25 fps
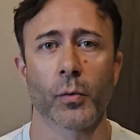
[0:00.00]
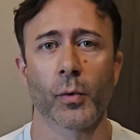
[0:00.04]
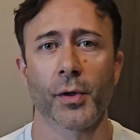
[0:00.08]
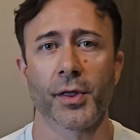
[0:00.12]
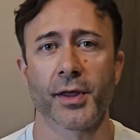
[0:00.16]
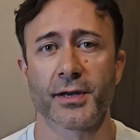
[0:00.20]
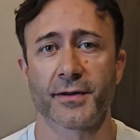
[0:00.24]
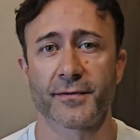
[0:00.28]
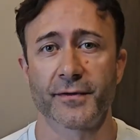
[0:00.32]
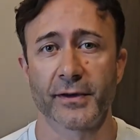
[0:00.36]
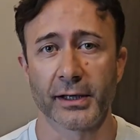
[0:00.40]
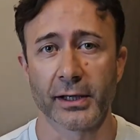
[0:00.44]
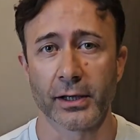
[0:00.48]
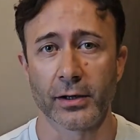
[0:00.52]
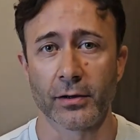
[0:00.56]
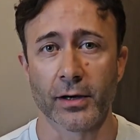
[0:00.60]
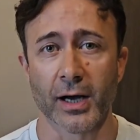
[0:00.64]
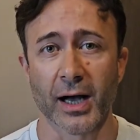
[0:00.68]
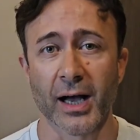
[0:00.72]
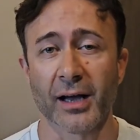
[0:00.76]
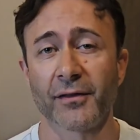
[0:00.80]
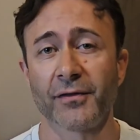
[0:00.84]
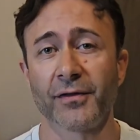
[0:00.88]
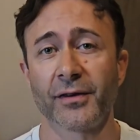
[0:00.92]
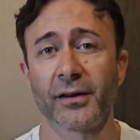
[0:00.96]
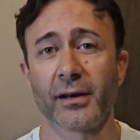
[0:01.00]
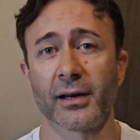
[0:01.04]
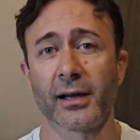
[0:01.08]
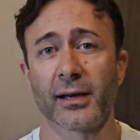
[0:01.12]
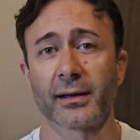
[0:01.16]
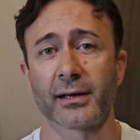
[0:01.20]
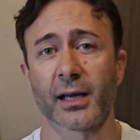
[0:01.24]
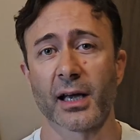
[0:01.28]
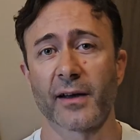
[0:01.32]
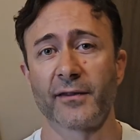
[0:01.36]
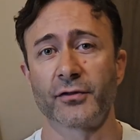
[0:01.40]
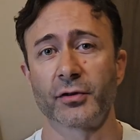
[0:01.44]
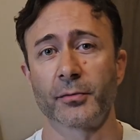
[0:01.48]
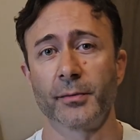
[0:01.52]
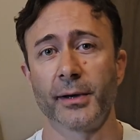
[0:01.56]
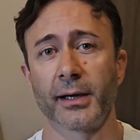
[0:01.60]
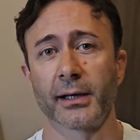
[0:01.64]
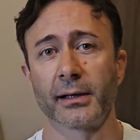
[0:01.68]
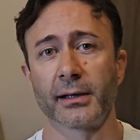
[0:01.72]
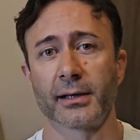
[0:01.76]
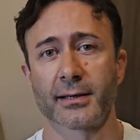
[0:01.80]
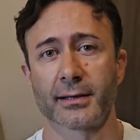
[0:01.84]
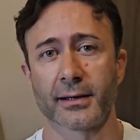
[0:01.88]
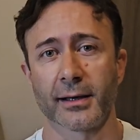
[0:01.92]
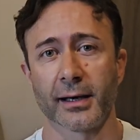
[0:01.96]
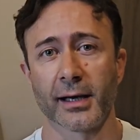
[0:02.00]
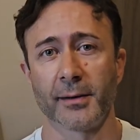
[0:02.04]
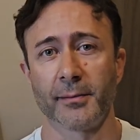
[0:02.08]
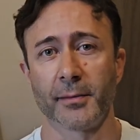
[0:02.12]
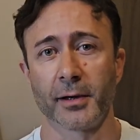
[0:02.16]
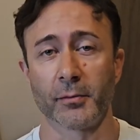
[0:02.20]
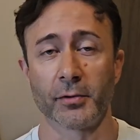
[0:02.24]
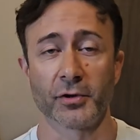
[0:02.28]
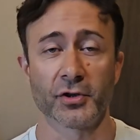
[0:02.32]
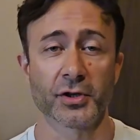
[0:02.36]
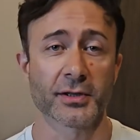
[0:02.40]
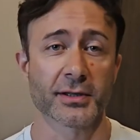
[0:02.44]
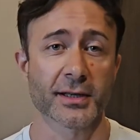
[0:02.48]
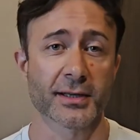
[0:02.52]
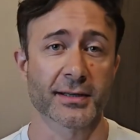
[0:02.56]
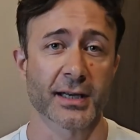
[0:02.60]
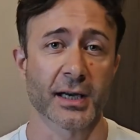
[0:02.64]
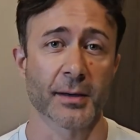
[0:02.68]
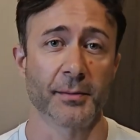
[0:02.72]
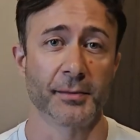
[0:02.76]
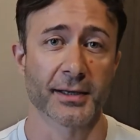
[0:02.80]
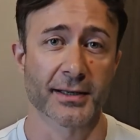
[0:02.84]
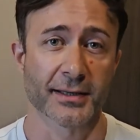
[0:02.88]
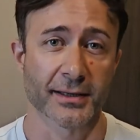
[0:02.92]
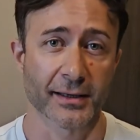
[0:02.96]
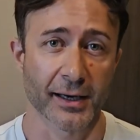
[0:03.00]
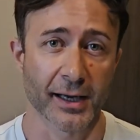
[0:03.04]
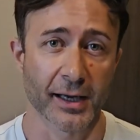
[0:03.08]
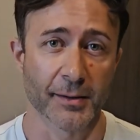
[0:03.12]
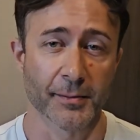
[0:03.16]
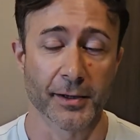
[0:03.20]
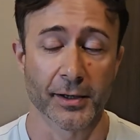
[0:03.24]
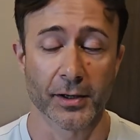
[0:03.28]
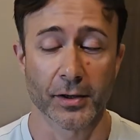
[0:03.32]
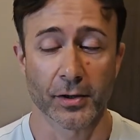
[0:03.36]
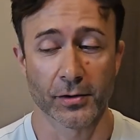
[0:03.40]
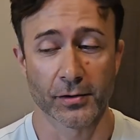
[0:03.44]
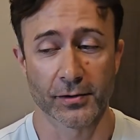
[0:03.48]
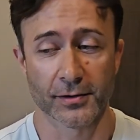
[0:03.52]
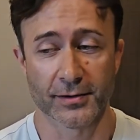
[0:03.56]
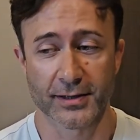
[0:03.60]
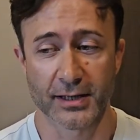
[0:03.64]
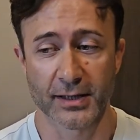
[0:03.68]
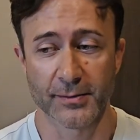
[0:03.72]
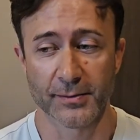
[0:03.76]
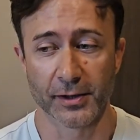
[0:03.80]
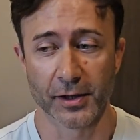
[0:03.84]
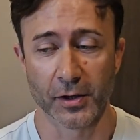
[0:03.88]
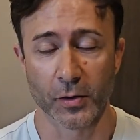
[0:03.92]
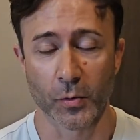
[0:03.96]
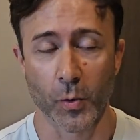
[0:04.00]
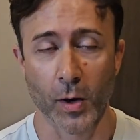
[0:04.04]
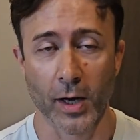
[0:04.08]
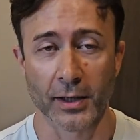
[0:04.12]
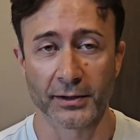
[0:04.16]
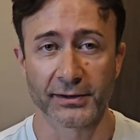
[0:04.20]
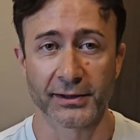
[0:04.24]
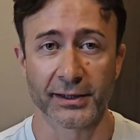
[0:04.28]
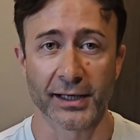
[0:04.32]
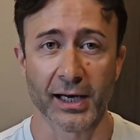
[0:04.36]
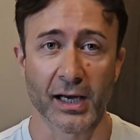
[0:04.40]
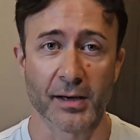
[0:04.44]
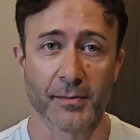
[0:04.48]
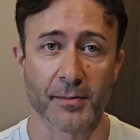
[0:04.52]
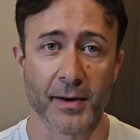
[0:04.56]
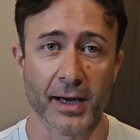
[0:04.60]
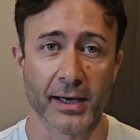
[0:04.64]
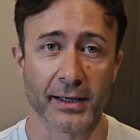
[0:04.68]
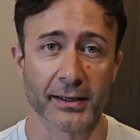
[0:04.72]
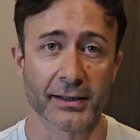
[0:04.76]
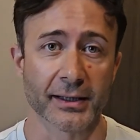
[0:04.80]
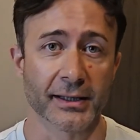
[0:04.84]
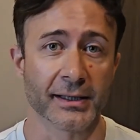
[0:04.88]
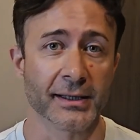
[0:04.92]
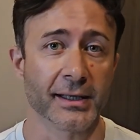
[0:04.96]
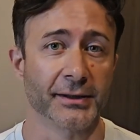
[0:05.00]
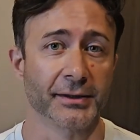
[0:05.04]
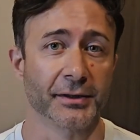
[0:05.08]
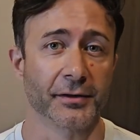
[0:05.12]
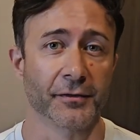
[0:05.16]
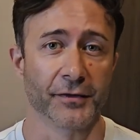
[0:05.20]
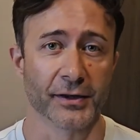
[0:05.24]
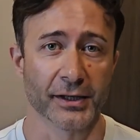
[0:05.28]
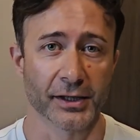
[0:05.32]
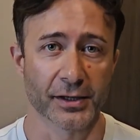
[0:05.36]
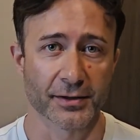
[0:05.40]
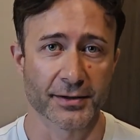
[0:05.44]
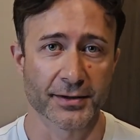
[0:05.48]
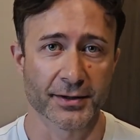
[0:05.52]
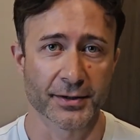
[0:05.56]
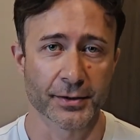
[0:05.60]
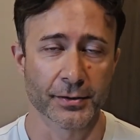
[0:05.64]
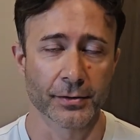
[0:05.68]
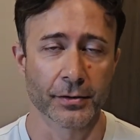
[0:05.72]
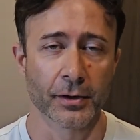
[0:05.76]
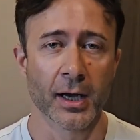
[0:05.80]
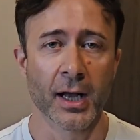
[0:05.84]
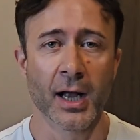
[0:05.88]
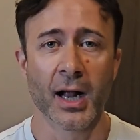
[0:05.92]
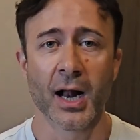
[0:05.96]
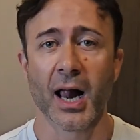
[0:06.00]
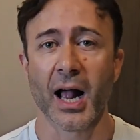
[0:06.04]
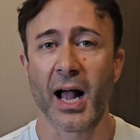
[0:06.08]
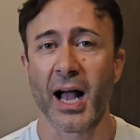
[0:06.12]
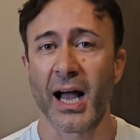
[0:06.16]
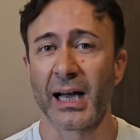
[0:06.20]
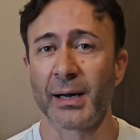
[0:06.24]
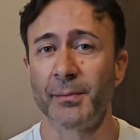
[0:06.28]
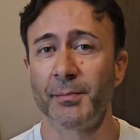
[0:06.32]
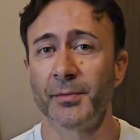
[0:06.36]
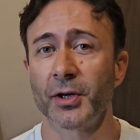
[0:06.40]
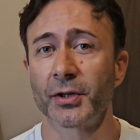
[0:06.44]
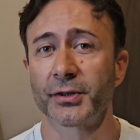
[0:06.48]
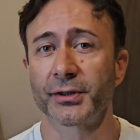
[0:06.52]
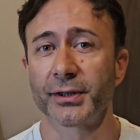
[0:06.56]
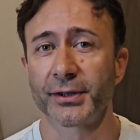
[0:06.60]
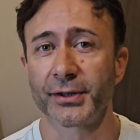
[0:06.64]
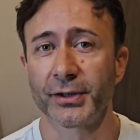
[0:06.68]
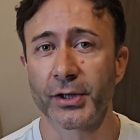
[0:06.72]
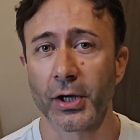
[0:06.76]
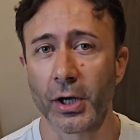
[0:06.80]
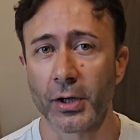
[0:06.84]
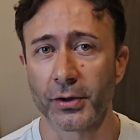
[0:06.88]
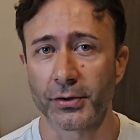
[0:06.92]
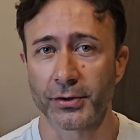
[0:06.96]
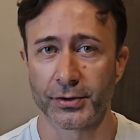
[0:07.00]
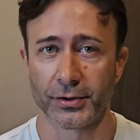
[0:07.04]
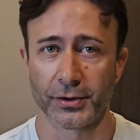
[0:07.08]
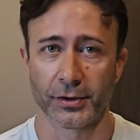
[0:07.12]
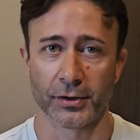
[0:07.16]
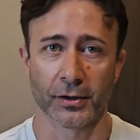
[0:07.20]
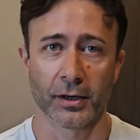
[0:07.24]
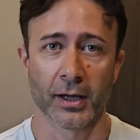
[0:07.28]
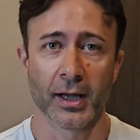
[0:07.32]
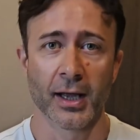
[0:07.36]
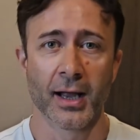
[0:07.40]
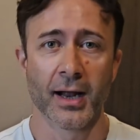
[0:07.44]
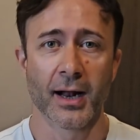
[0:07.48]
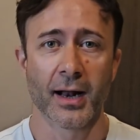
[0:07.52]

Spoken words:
with this video, I feel like I have to make a disclaimer, which is the same disclaimer or similar one that I make in other videos too. I'm not a doctor.